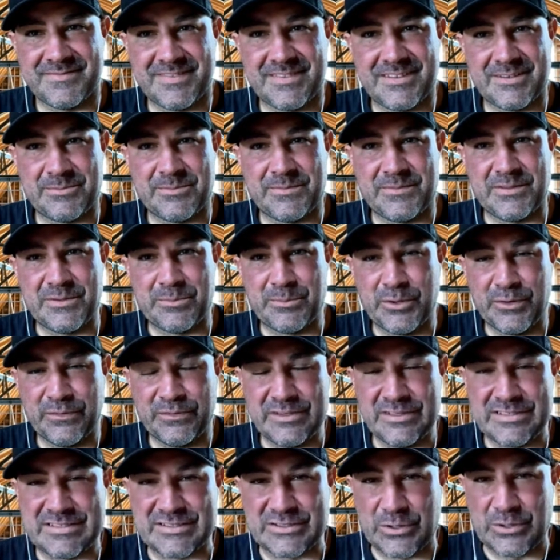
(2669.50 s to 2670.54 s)
The
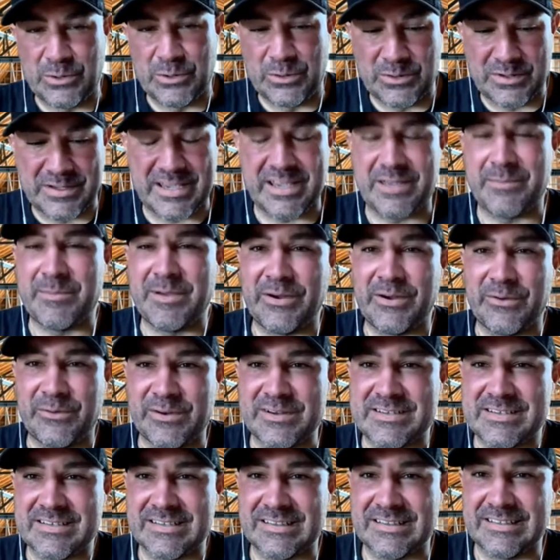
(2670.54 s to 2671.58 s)
movie Soul came out
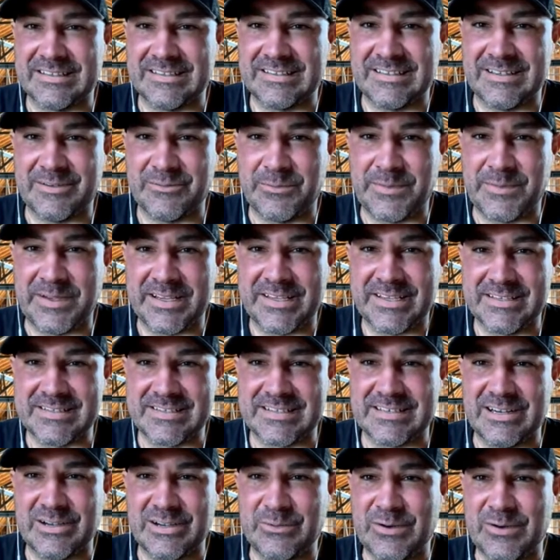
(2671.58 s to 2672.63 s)
recently, and my kids
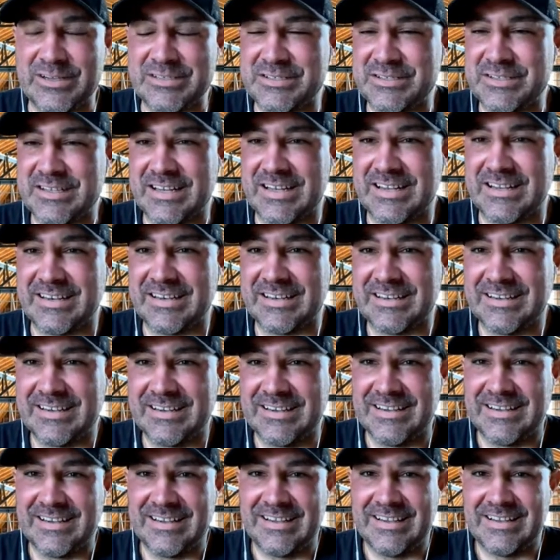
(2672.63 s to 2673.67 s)
and I watched that,
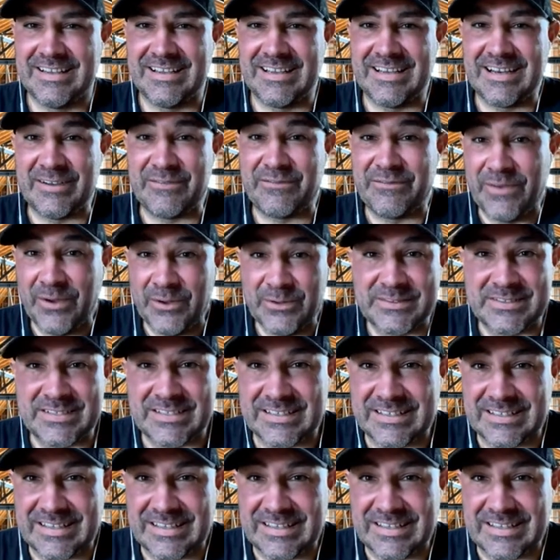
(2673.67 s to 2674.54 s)
and I felt it.